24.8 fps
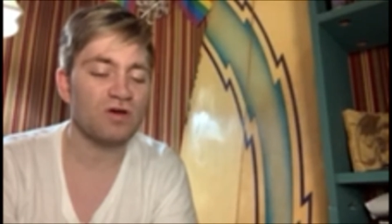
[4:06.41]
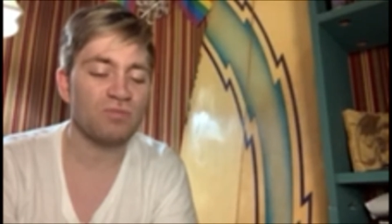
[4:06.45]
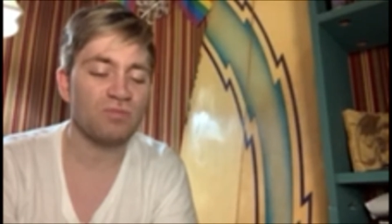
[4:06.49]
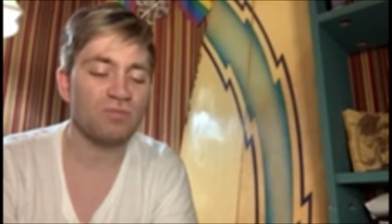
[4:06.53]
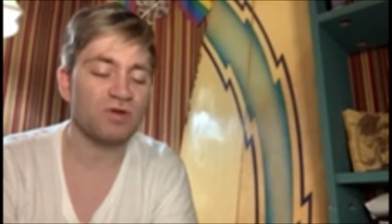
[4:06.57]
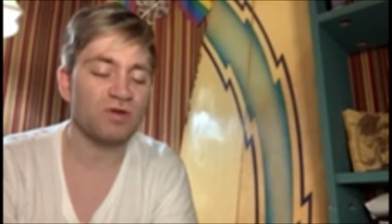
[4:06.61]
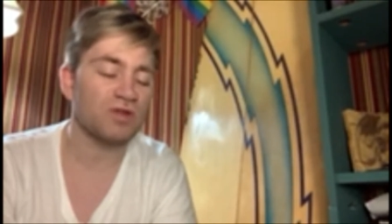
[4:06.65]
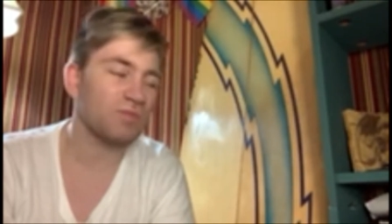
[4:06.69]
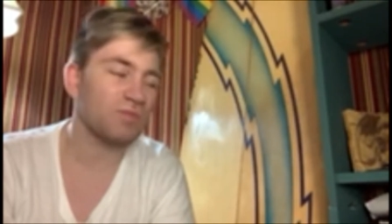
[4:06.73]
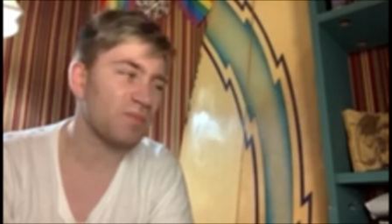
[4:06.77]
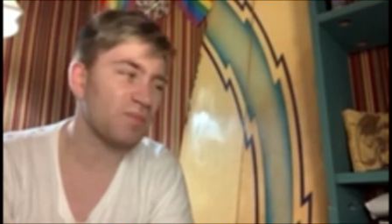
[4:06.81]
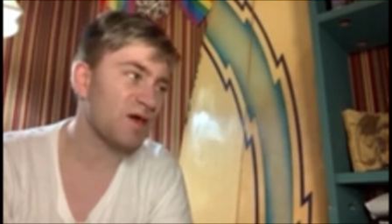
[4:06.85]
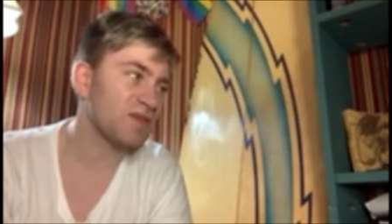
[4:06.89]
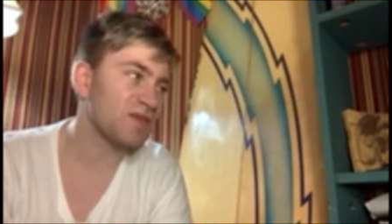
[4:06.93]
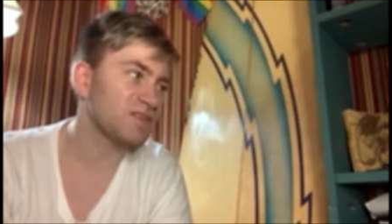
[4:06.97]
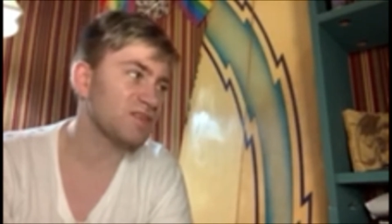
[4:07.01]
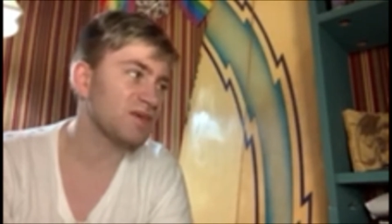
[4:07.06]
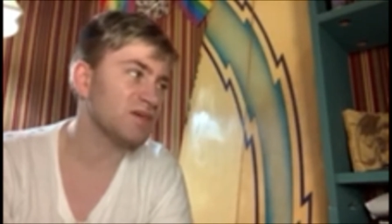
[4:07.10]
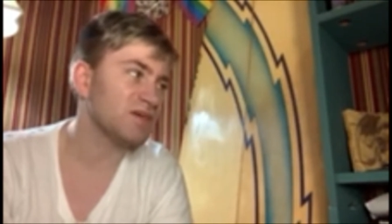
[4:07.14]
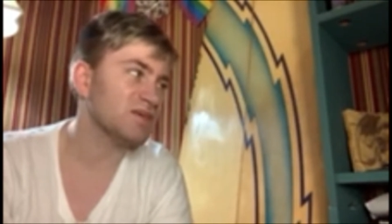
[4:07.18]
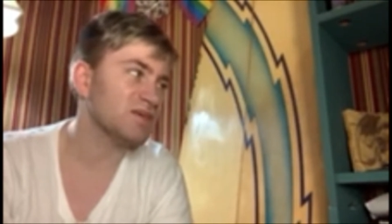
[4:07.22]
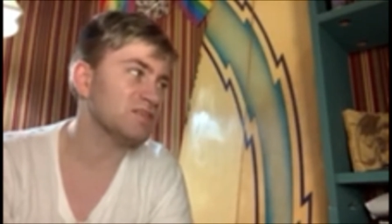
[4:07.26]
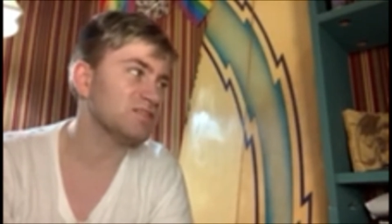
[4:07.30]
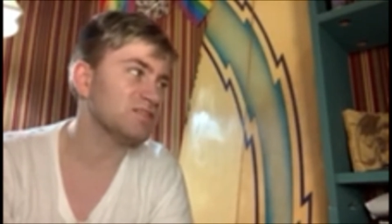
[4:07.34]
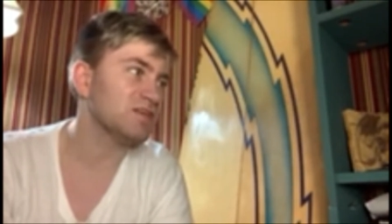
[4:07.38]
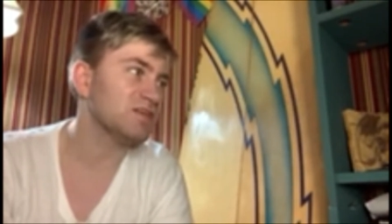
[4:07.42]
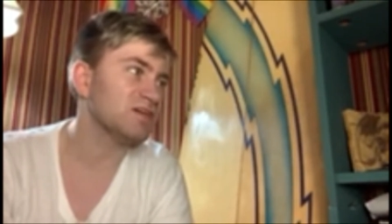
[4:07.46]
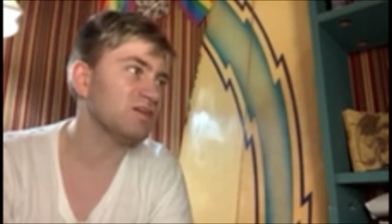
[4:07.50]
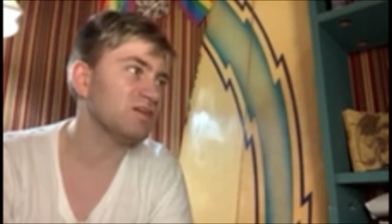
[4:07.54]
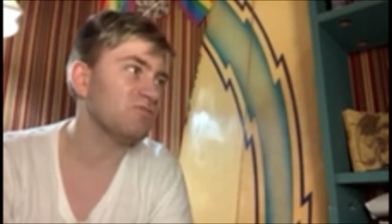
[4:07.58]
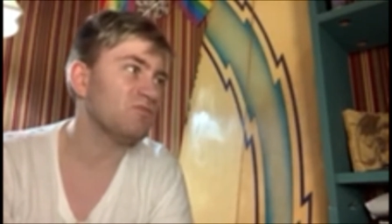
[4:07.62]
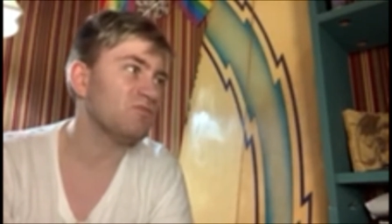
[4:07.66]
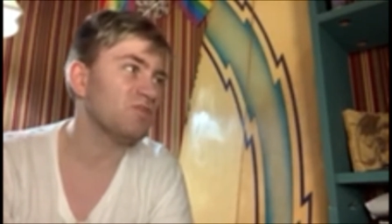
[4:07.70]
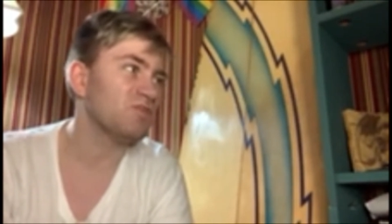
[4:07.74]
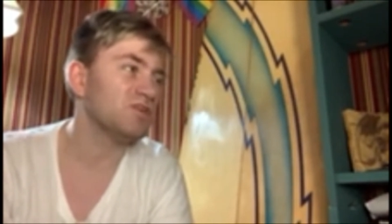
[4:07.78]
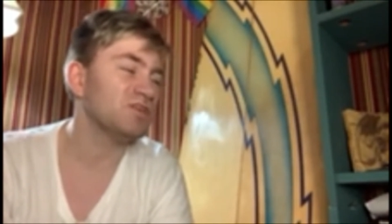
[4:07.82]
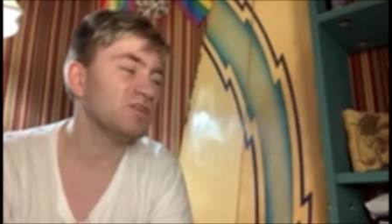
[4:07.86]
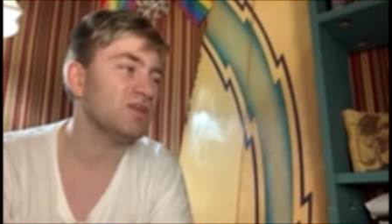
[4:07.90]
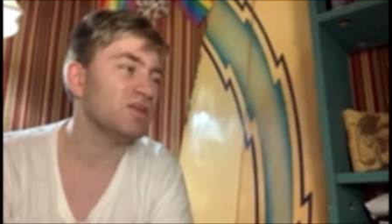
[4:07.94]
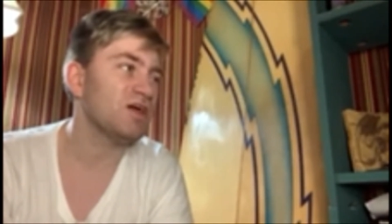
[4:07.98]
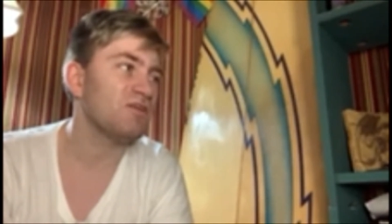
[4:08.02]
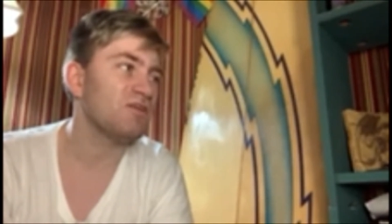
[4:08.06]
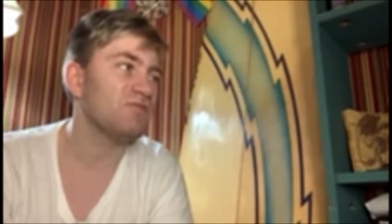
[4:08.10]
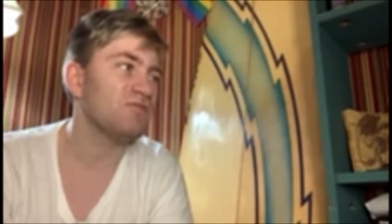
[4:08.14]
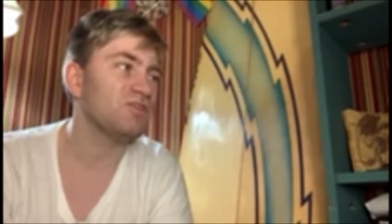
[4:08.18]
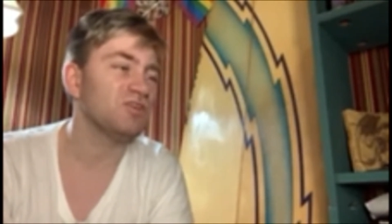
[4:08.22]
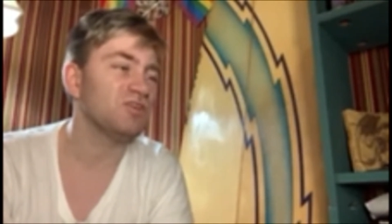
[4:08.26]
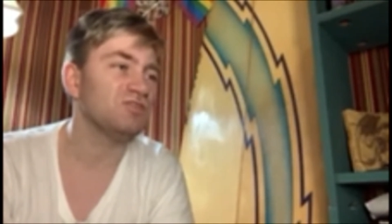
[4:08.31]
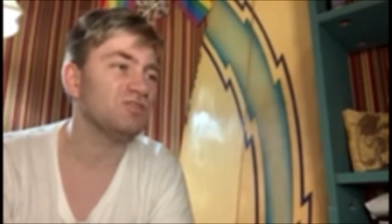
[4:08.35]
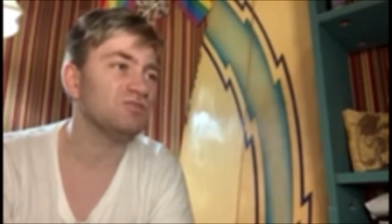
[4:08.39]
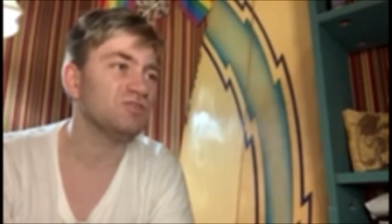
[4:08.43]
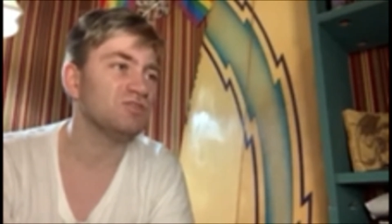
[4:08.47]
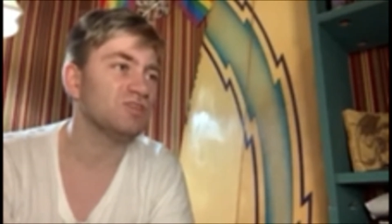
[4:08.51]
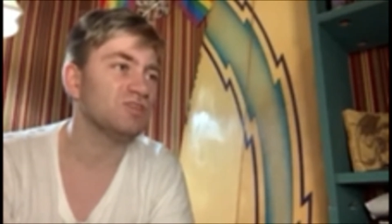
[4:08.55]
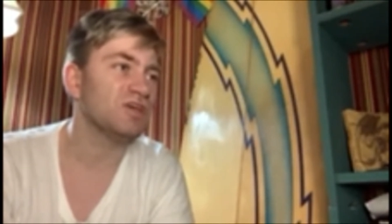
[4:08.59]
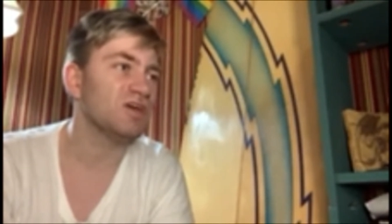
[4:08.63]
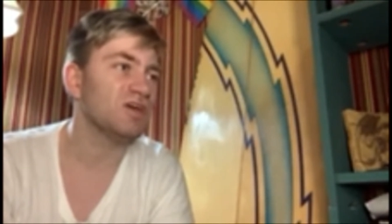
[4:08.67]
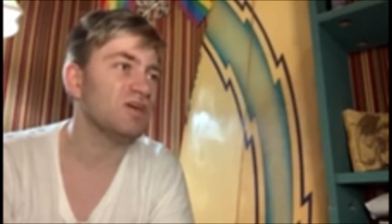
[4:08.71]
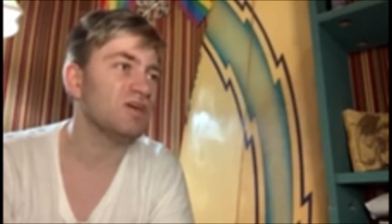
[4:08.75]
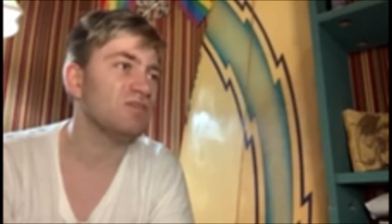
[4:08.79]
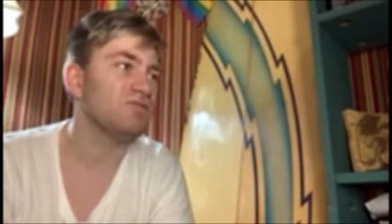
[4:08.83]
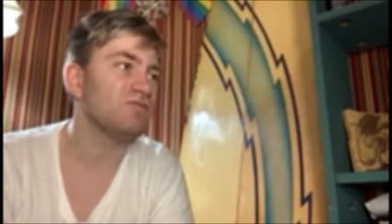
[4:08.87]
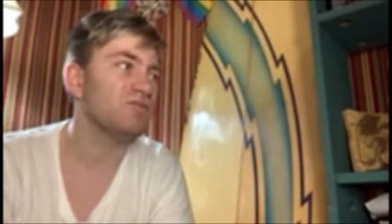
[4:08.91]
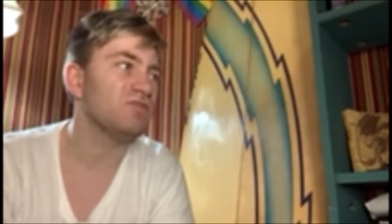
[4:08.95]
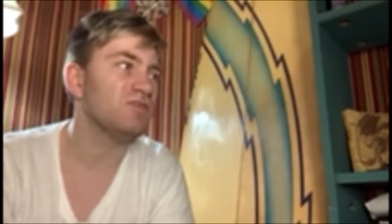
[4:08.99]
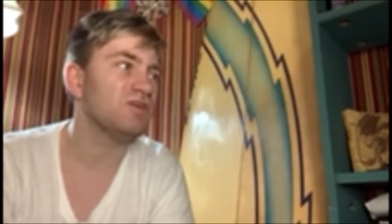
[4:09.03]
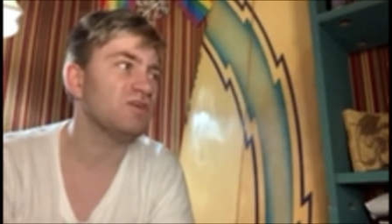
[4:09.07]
But the bad thing is, like, whenever you save,